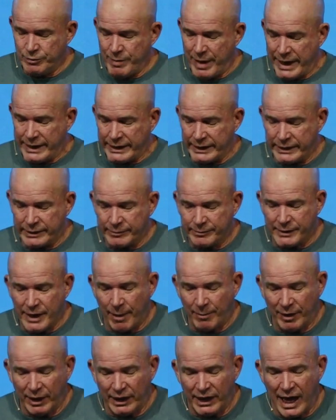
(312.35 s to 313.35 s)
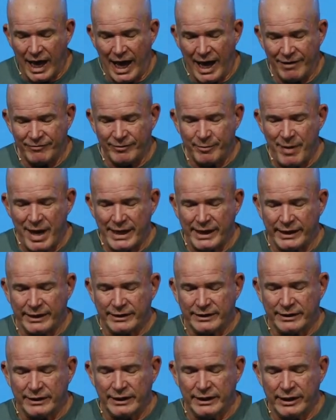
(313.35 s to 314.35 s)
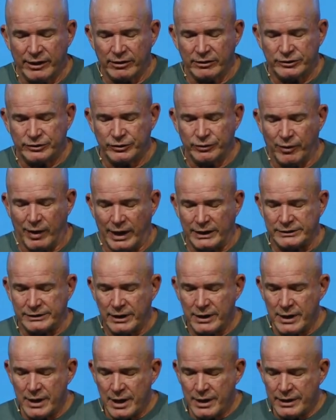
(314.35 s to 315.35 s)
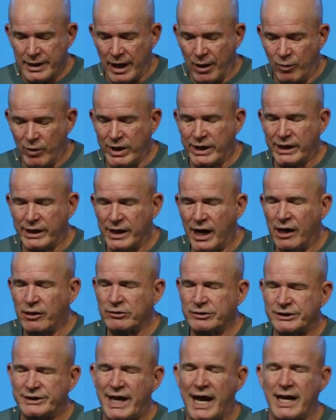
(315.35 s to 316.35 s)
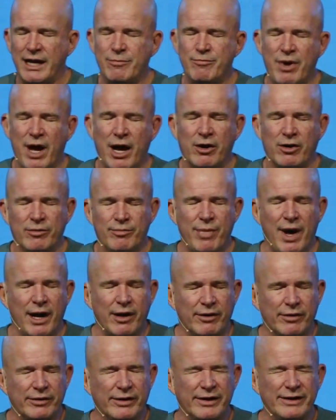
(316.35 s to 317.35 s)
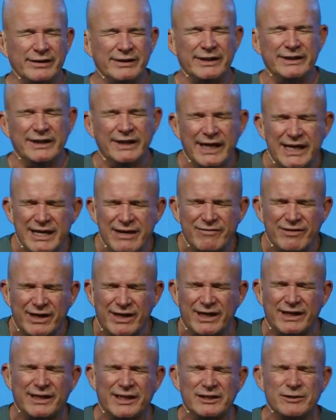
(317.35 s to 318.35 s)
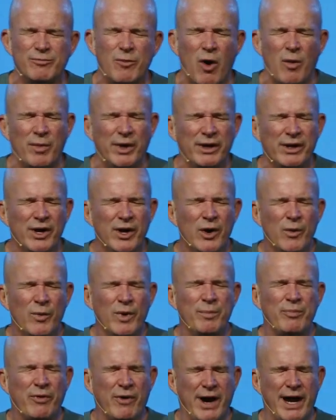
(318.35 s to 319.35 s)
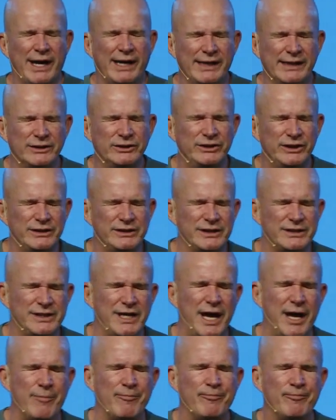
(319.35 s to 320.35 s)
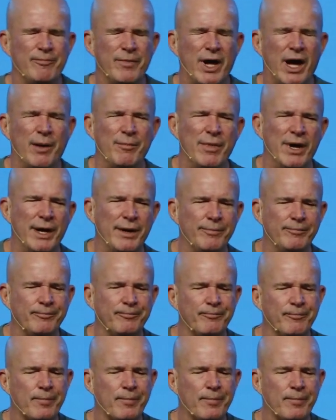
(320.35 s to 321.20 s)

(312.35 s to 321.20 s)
you make it come alive, make it clear to us that we can understand it better and better, even at this moment. We pray in Jesus' name. Amen.